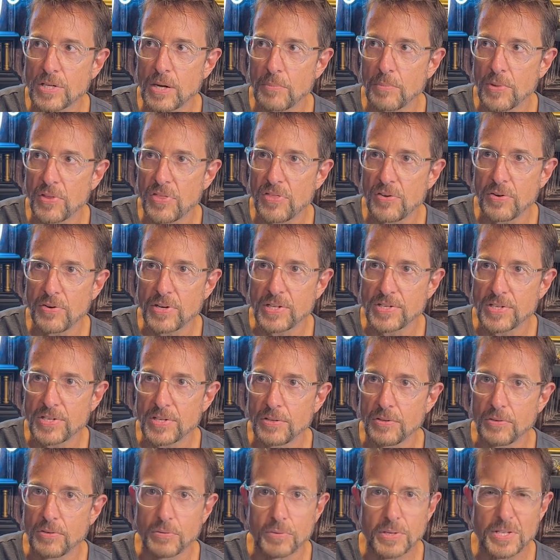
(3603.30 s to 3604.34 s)
with
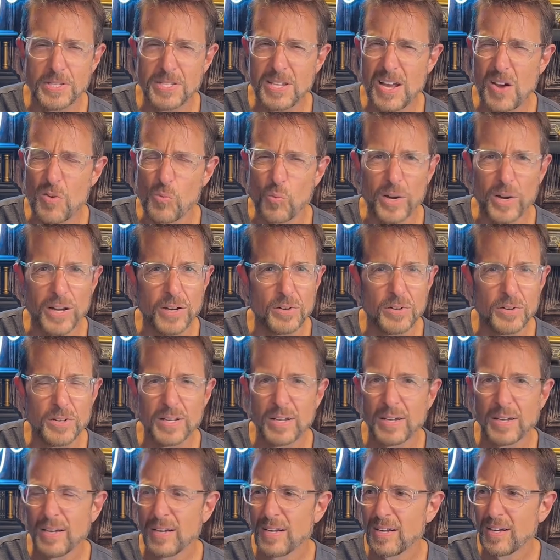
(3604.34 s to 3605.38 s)
32. Isn't that weird?
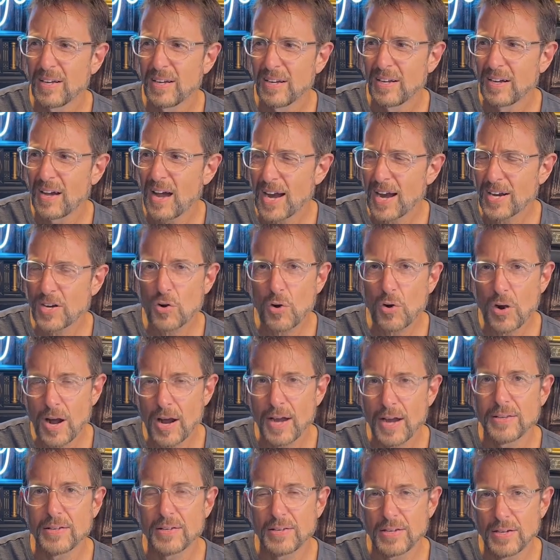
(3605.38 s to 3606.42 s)
I
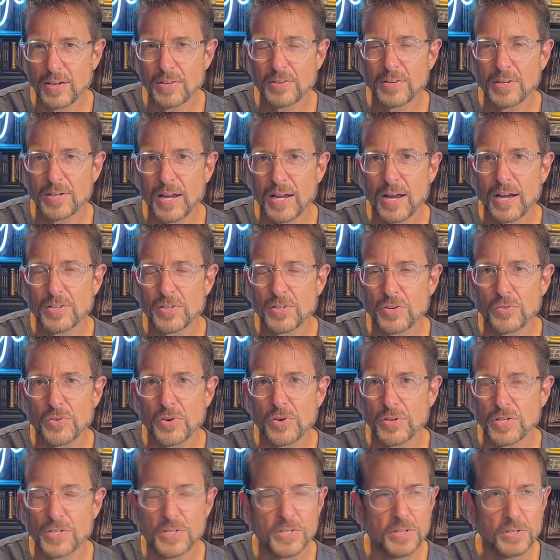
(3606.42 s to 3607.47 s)
cried the day I turned
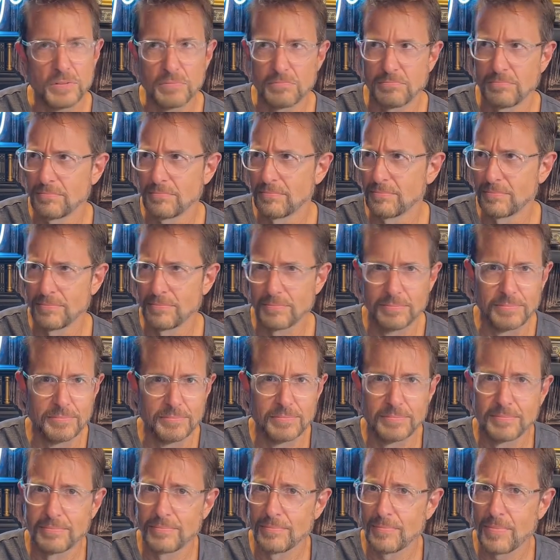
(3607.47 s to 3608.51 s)
32.
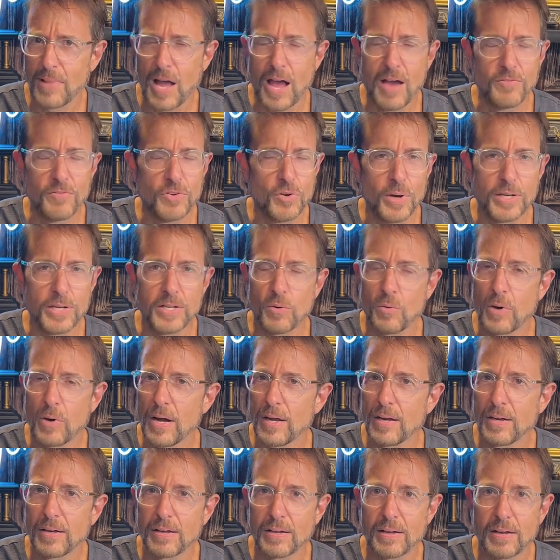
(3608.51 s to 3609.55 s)
I have no idea
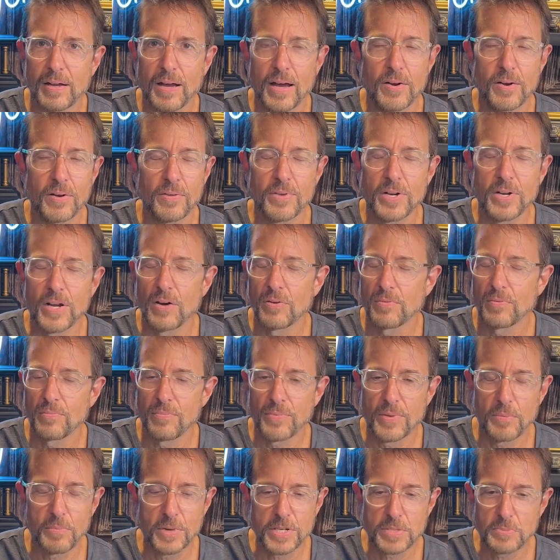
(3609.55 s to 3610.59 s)
why. I don't even know.
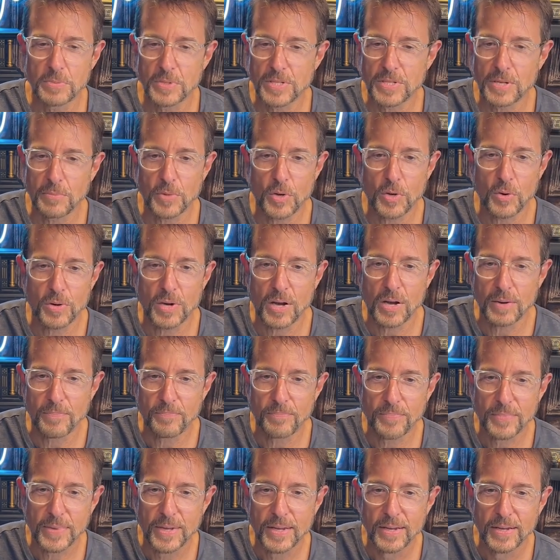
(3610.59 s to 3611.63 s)
There must have been something going on.
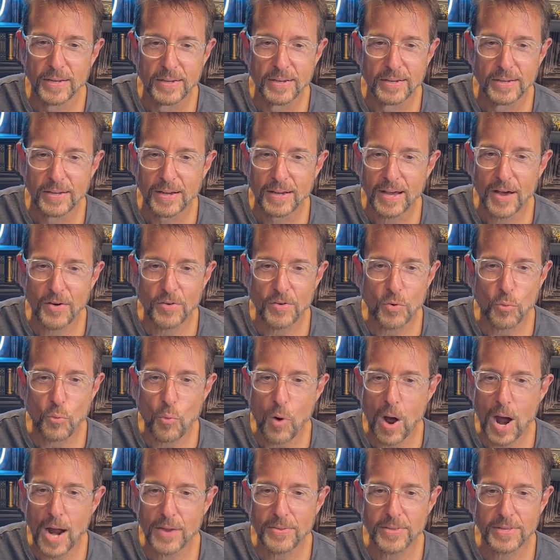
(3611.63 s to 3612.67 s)
I don't know
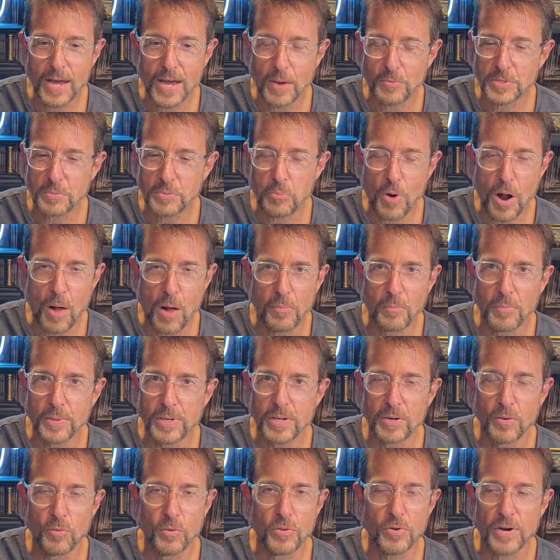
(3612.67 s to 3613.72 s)
why that was a problem, but
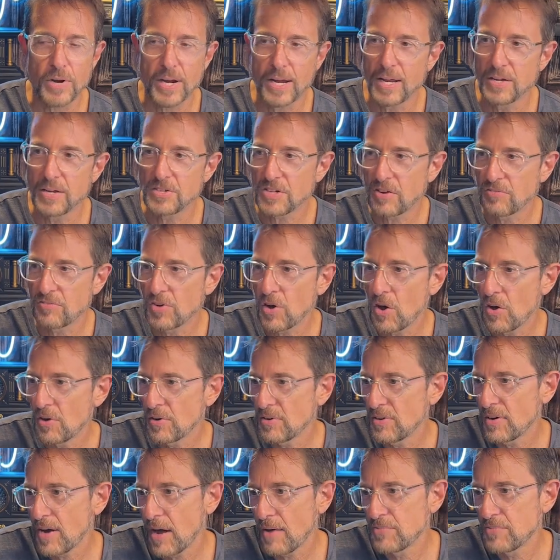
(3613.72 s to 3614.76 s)
no other age
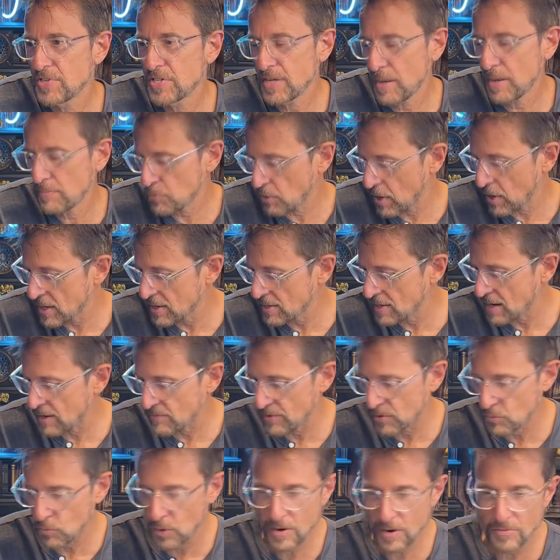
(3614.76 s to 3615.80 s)
I've stepped right into every
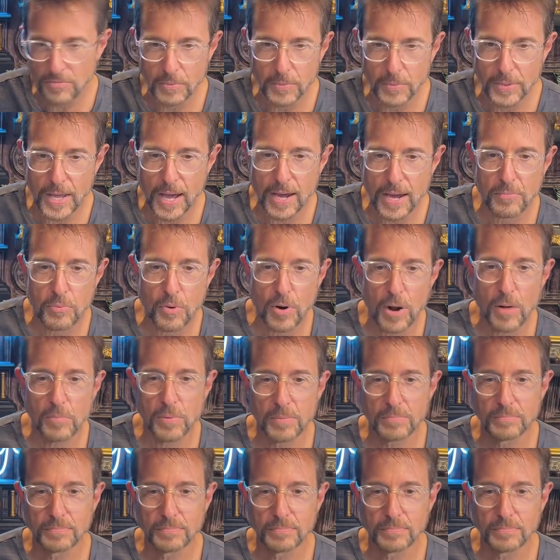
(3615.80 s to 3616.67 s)
one of them without a problem.